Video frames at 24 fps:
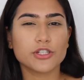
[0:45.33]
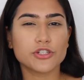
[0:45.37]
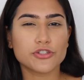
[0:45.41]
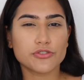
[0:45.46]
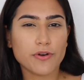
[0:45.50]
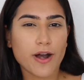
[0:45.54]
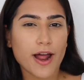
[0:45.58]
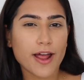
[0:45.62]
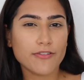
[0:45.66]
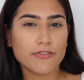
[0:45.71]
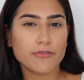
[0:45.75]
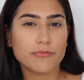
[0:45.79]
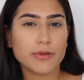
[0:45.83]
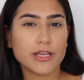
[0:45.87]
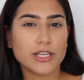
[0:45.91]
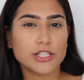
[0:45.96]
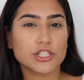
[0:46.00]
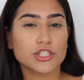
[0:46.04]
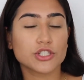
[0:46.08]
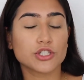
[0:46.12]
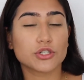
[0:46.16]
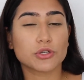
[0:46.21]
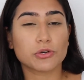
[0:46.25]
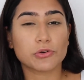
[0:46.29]
drive me
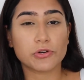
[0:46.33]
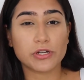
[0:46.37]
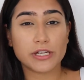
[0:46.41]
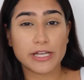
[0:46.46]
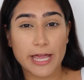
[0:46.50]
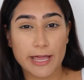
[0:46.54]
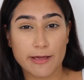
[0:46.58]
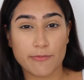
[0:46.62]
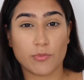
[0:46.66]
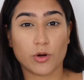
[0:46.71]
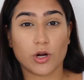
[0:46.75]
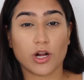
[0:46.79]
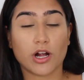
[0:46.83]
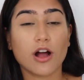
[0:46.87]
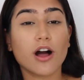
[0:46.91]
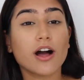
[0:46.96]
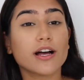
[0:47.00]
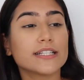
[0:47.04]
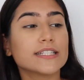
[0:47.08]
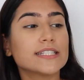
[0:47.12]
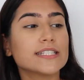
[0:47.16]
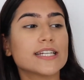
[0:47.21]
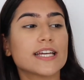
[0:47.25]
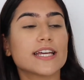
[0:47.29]
to create more
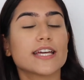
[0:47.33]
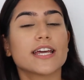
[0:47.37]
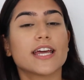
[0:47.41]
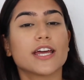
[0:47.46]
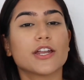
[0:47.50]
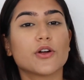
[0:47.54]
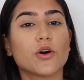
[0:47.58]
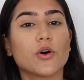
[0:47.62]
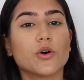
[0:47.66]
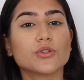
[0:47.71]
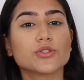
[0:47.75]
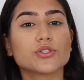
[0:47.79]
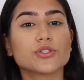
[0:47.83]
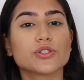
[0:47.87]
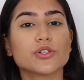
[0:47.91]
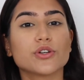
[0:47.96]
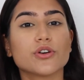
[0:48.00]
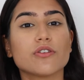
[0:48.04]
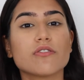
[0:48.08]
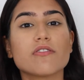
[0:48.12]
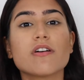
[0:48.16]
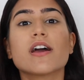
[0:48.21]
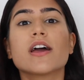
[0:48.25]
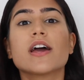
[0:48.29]
content and
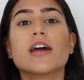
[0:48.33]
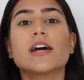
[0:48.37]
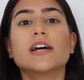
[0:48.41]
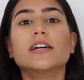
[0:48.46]
also